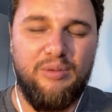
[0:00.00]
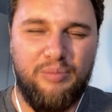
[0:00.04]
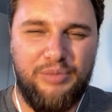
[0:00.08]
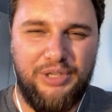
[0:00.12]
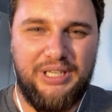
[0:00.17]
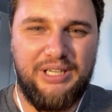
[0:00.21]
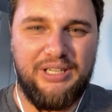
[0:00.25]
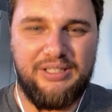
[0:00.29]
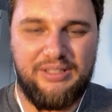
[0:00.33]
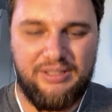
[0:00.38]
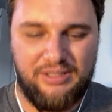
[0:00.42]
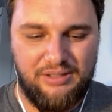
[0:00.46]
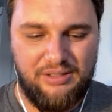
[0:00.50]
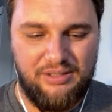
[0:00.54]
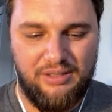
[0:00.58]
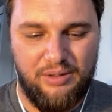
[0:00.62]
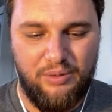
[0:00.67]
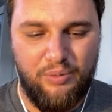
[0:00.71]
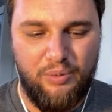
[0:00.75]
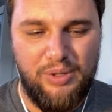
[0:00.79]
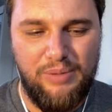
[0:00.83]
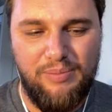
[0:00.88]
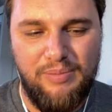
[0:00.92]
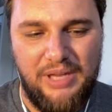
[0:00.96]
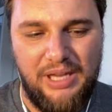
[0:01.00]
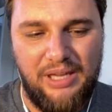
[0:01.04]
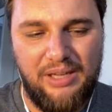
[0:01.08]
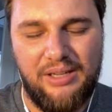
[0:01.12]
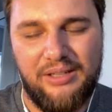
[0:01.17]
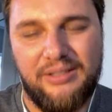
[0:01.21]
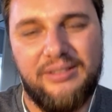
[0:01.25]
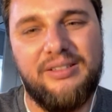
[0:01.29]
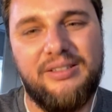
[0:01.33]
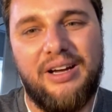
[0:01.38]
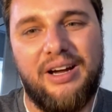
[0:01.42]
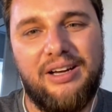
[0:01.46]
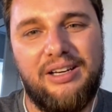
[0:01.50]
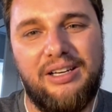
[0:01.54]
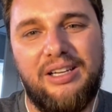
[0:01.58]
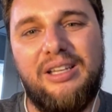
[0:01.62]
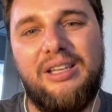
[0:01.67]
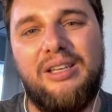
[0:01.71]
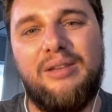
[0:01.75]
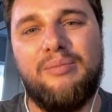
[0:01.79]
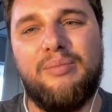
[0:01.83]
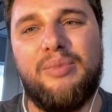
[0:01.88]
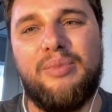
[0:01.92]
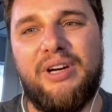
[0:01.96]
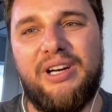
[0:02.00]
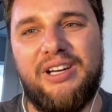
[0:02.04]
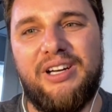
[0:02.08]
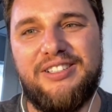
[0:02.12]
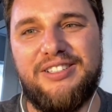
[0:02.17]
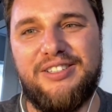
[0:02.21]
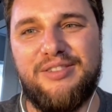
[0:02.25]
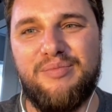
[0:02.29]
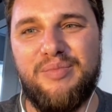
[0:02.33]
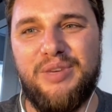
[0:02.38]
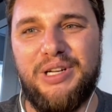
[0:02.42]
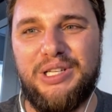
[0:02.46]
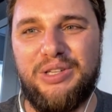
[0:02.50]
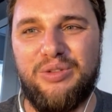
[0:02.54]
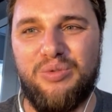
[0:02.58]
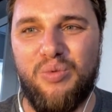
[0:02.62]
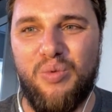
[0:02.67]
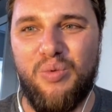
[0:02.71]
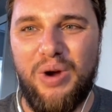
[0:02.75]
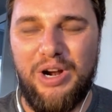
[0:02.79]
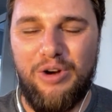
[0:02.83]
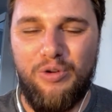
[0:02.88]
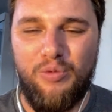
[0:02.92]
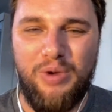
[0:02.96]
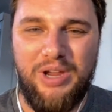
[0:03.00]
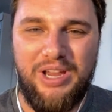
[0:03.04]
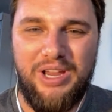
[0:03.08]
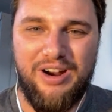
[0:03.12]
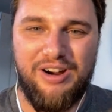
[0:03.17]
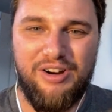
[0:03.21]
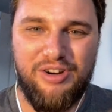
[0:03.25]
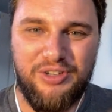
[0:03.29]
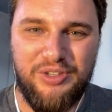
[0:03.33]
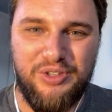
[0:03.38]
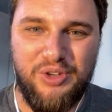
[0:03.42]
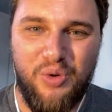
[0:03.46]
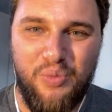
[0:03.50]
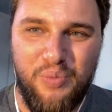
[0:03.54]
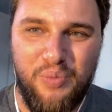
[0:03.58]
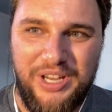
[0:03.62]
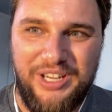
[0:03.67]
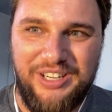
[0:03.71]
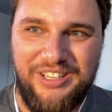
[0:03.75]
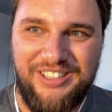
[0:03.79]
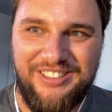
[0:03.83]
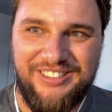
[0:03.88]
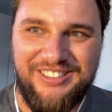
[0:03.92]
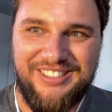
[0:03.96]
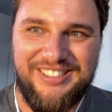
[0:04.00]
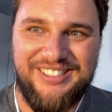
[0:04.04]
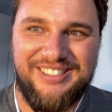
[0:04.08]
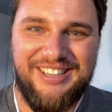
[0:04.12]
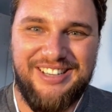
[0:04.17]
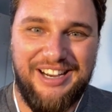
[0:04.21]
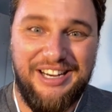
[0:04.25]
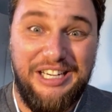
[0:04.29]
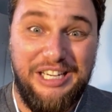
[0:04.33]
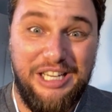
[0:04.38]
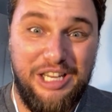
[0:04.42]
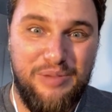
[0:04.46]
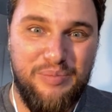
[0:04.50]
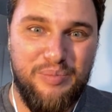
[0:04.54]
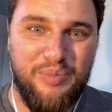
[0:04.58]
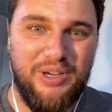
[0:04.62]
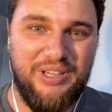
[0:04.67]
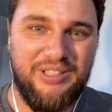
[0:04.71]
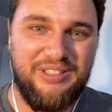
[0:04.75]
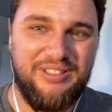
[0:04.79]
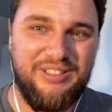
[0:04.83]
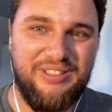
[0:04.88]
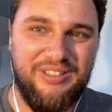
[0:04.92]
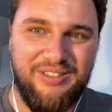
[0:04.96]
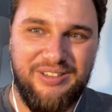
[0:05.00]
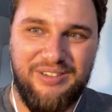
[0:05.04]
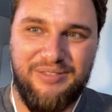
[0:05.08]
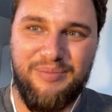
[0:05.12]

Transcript: Because we make a tiny impact, but when we are so many, this tiny impact